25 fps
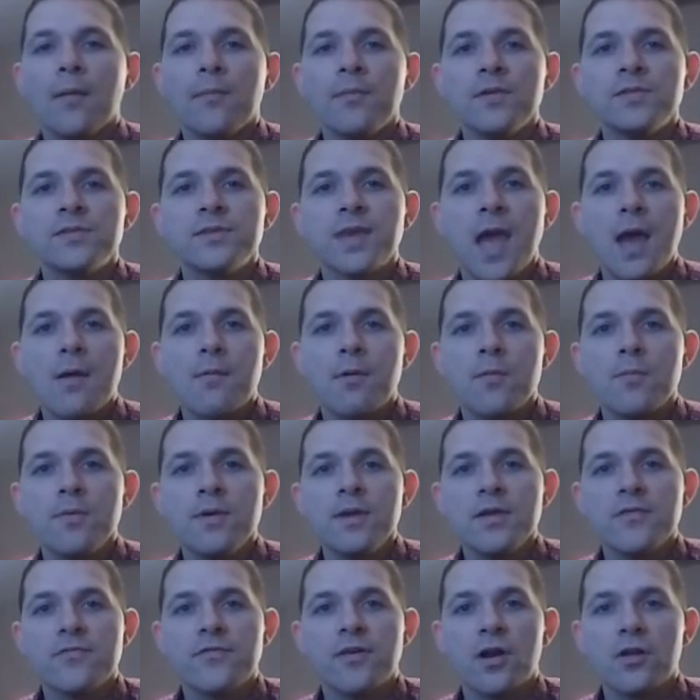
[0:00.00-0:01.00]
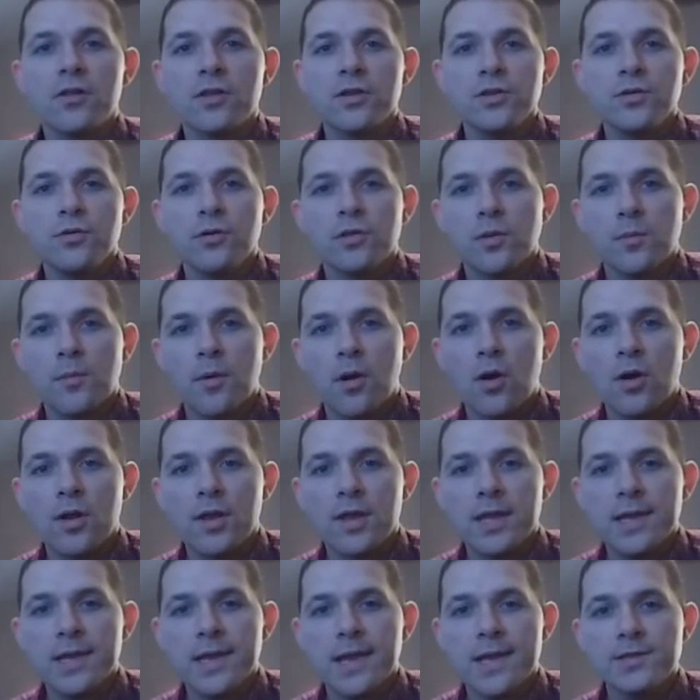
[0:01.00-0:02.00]
This camera being fairly new in the
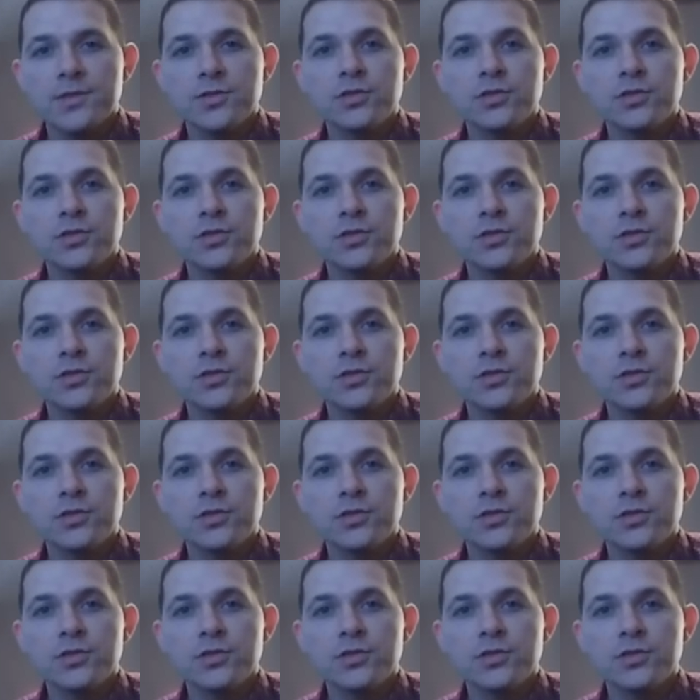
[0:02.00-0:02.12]
market and